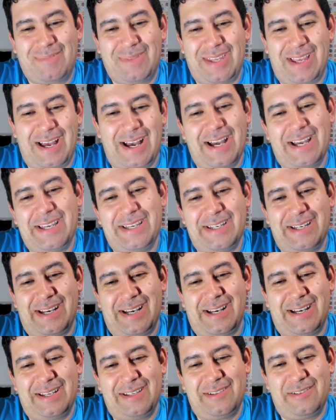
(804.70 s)
I
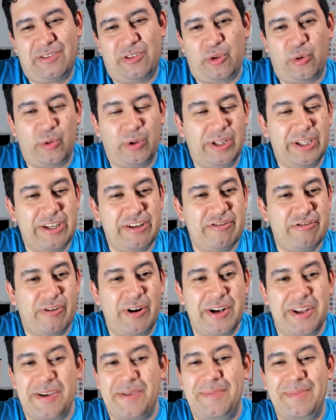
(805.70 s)
thoroughly
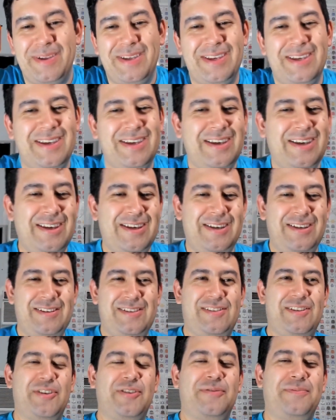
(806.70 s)
enjoyed it.
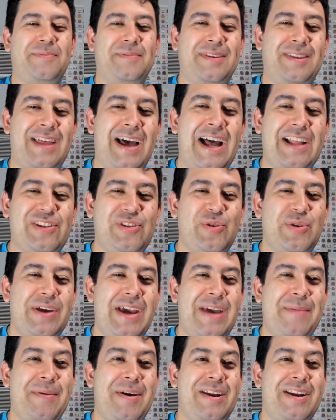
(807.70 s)
So that's who
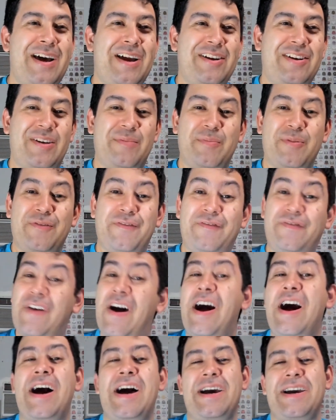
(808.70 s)
came in at number
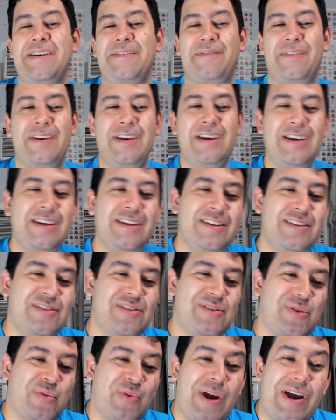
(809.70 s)
five.
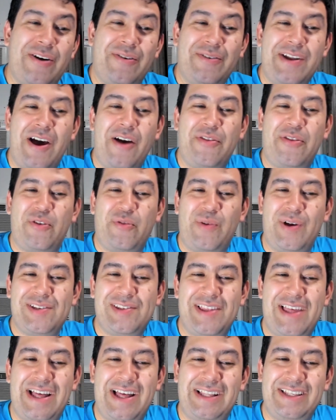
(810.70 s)
To round out the rest
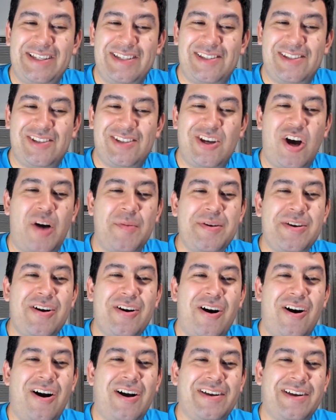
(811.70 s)
of that list, Tommy
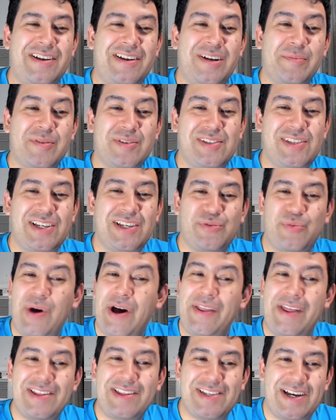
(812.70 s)
Hawk at number six.
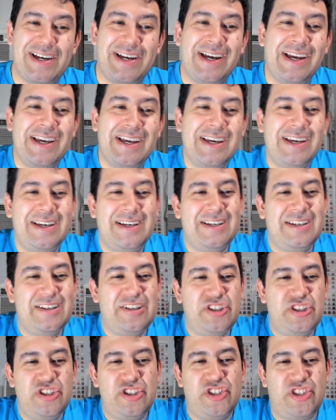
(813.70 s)
Wow, that's high.
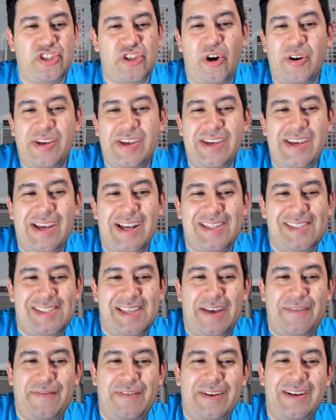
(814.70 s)
Sharky at
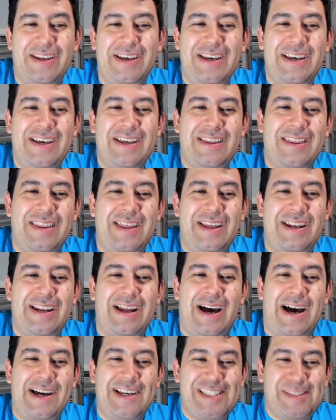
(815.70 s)
seven. Then
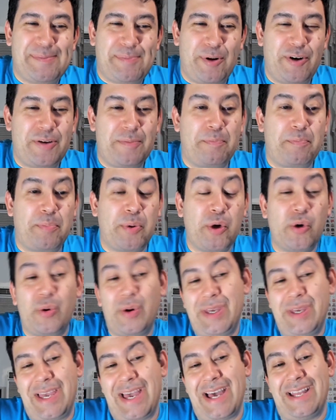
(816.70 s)
Iceberg
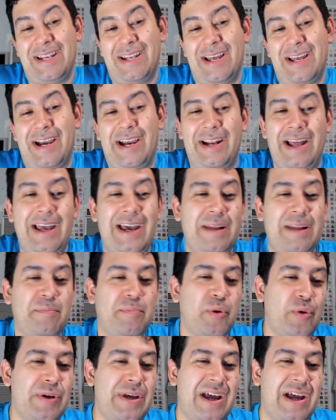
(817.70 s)
Bowie at nine. I had
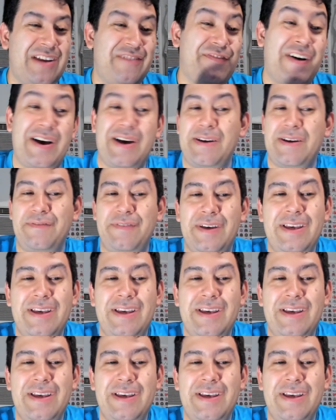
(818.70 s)
Bowie at five.